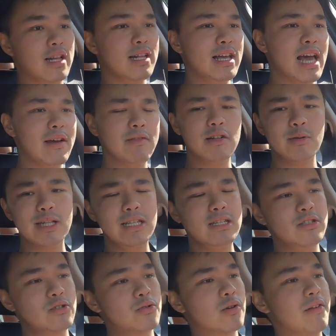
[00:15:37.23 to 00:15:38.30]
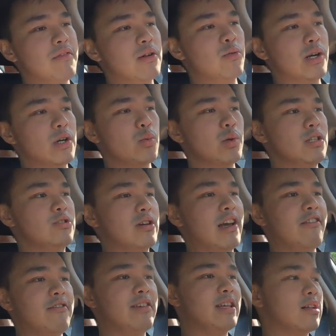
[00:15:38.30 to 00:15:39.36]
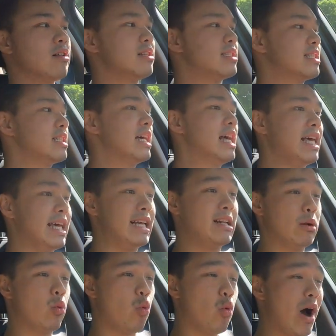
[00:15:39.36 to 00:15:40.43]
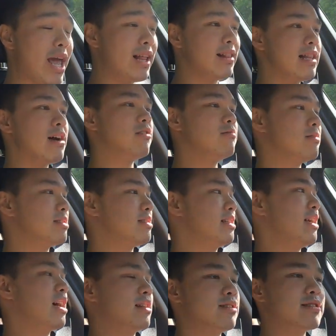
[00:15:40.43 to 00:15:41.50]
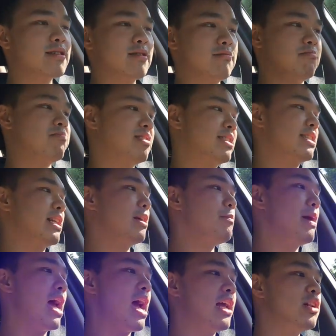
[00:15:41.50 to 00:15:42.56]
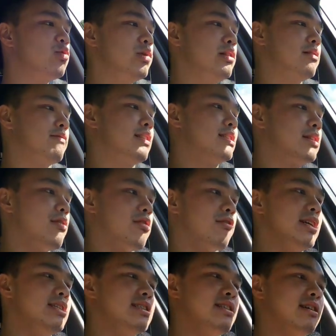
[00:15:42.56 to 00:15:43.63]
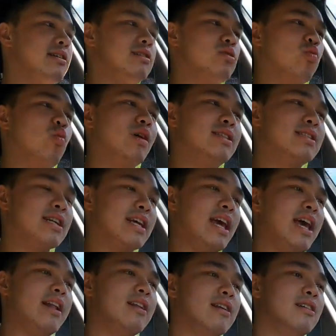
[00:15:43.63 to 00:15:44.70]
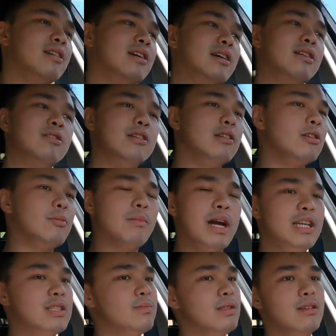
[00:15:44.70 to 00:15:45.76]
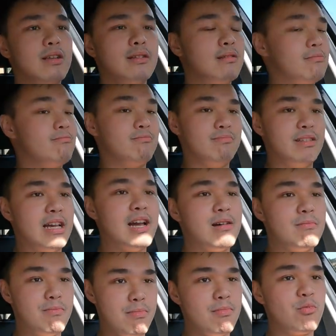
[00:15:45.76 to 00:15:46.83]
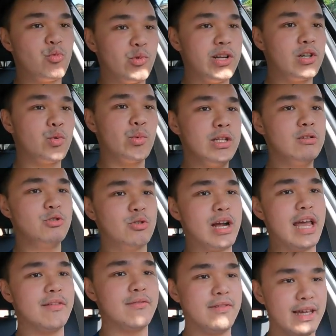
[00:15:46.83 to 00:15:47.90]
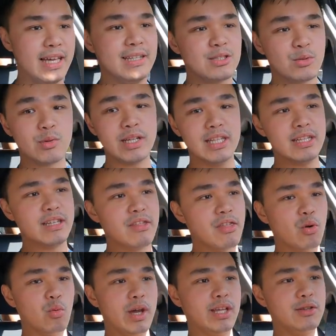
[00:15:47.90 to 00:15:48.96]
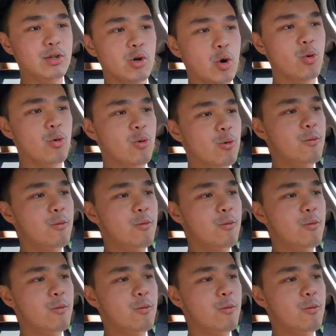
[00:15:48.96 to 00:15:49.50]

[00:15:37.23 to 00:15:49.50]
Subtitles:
And I haven't really driven rear-wheel drive vehicles in a while now, but yeah, just sitting behind the wheel of this 3 Series once again really reminds me that, damn, rear-wheel drive is really the way to go.